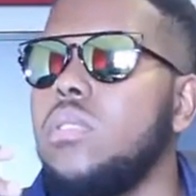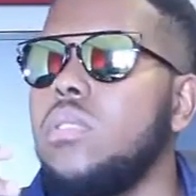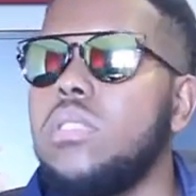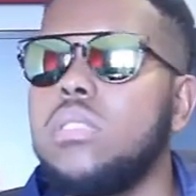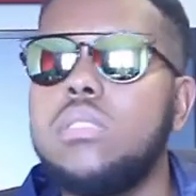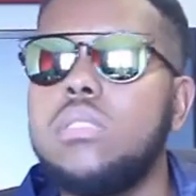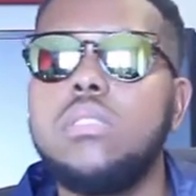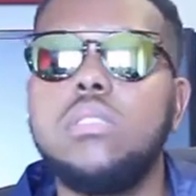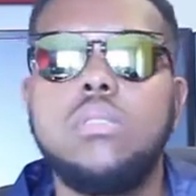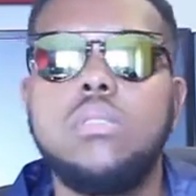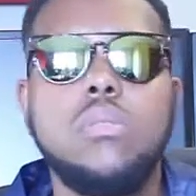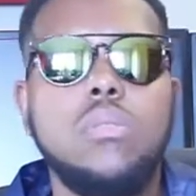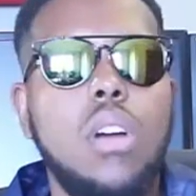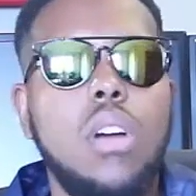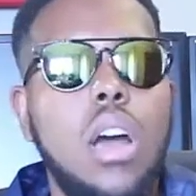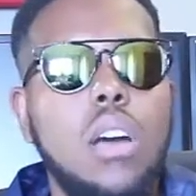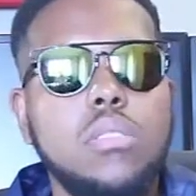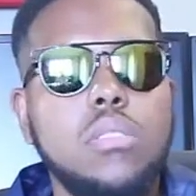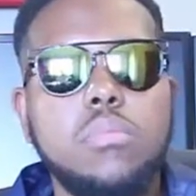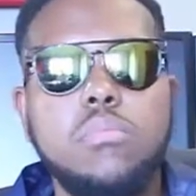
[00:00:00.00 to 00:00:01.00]
you listen to
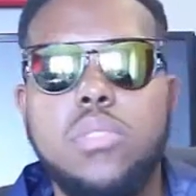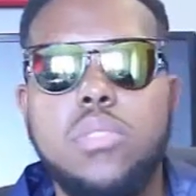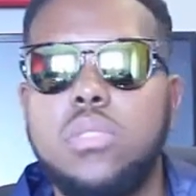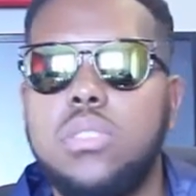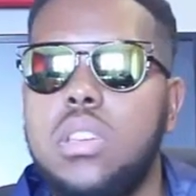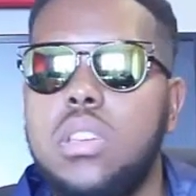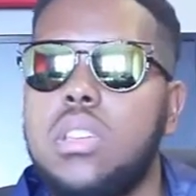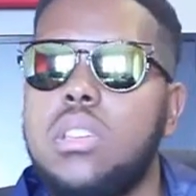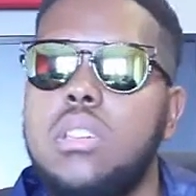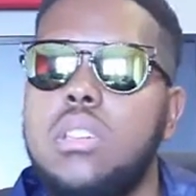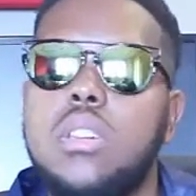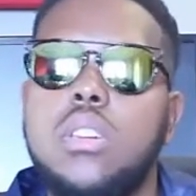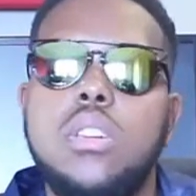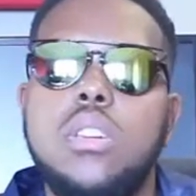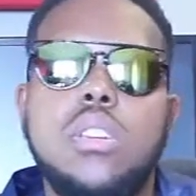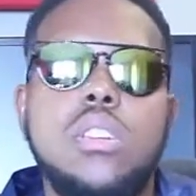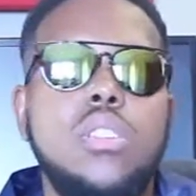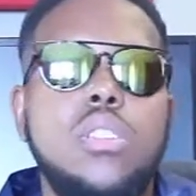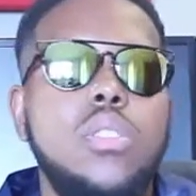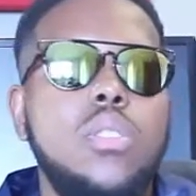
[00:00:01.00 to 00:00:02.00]
house music,
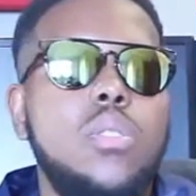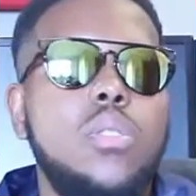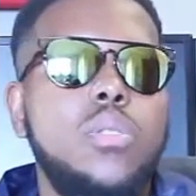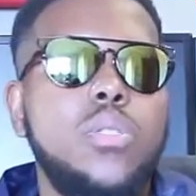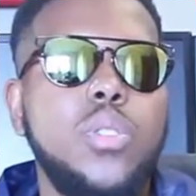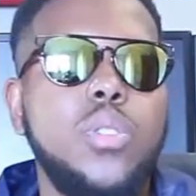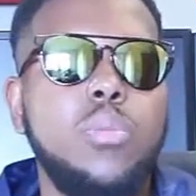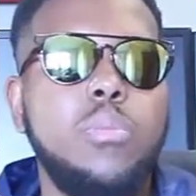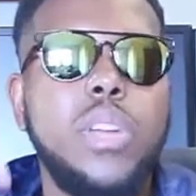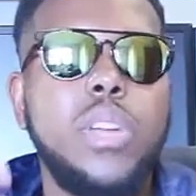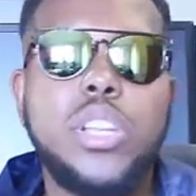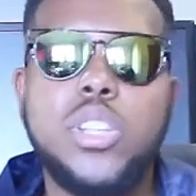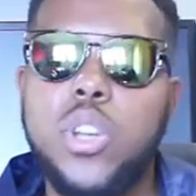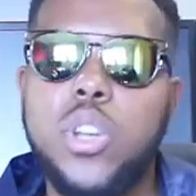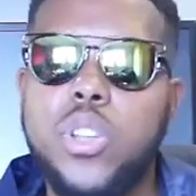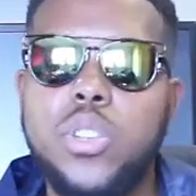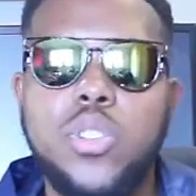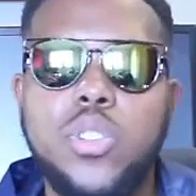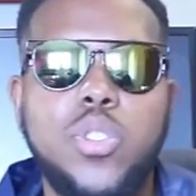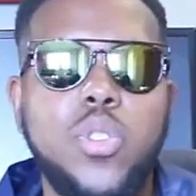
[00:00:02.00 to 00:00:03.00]
you know, you make
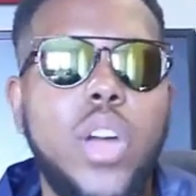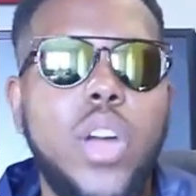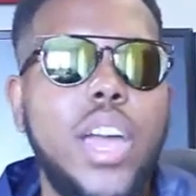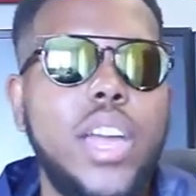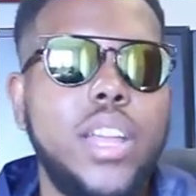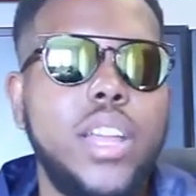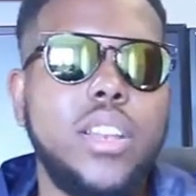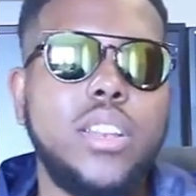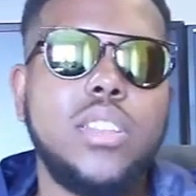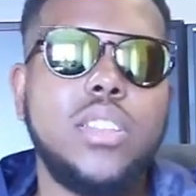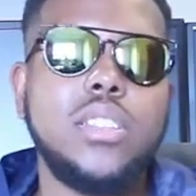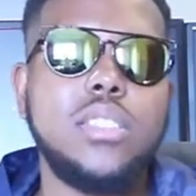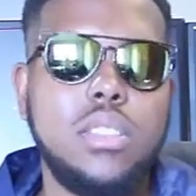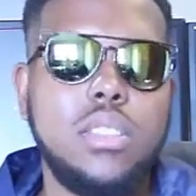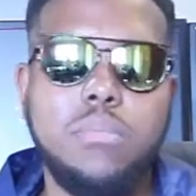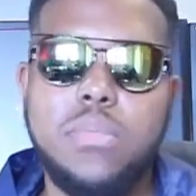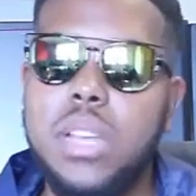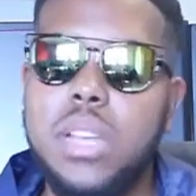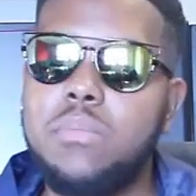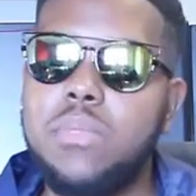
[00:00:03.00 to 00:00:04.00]
sure you try, and
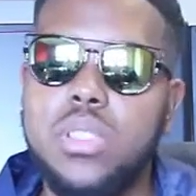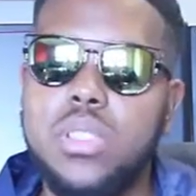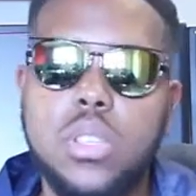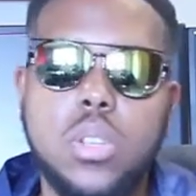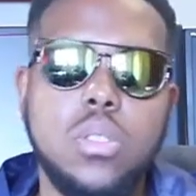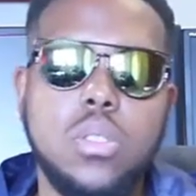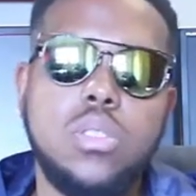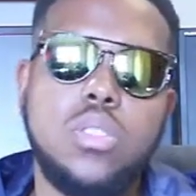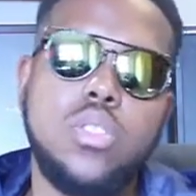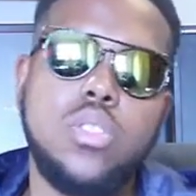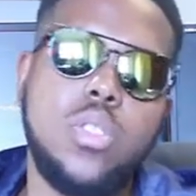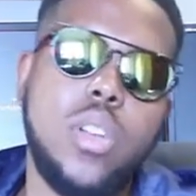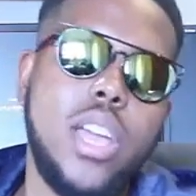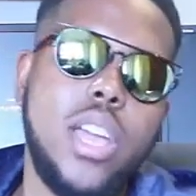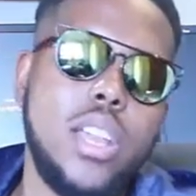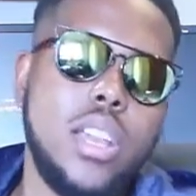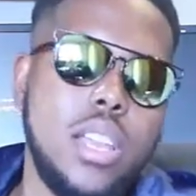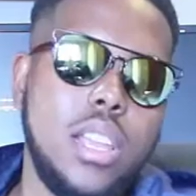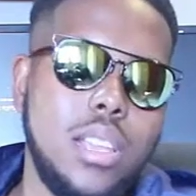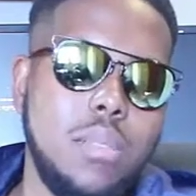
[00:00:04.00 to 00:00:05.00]
sometimes it's good to try
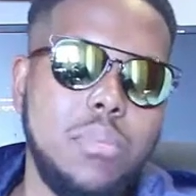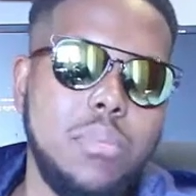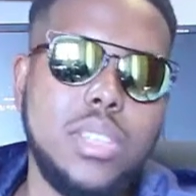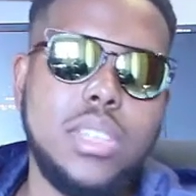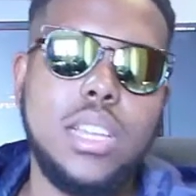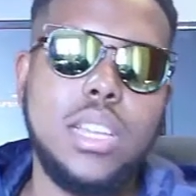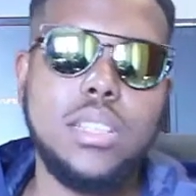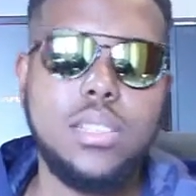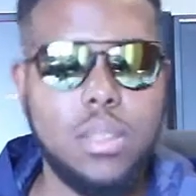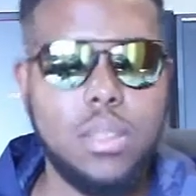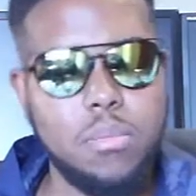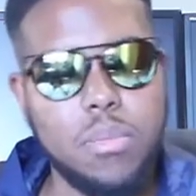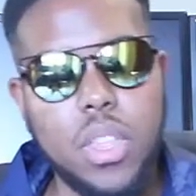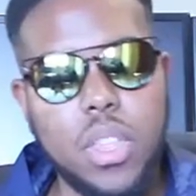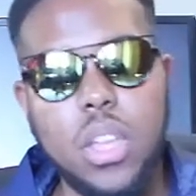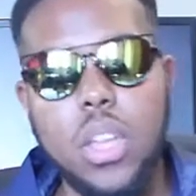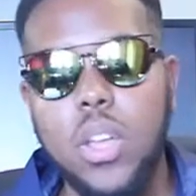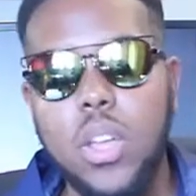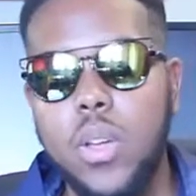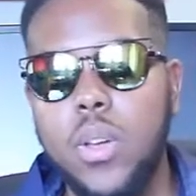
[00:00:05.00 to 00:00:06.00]
and imitate
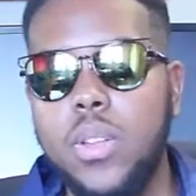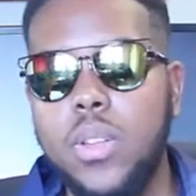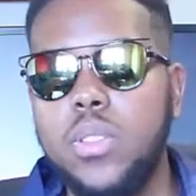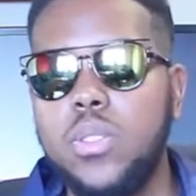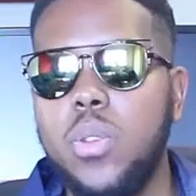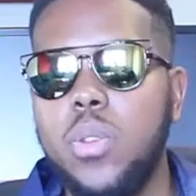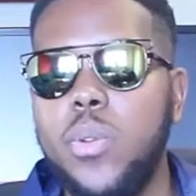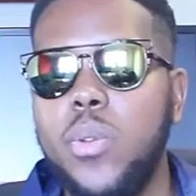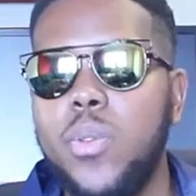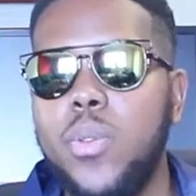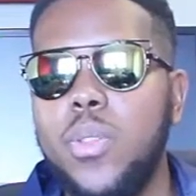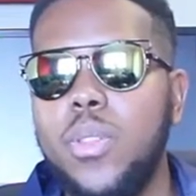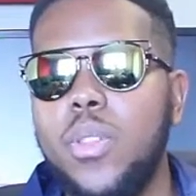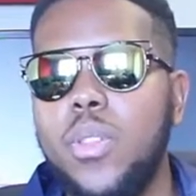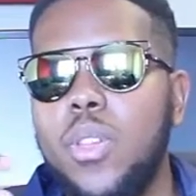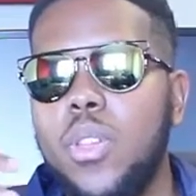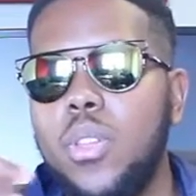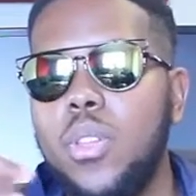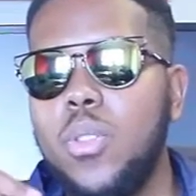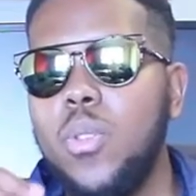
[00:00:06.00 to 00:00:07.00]
something good so
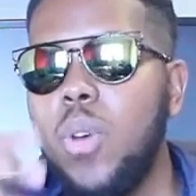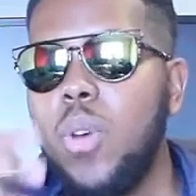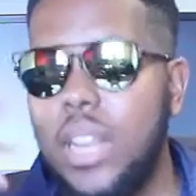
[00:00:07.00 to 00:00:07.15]
you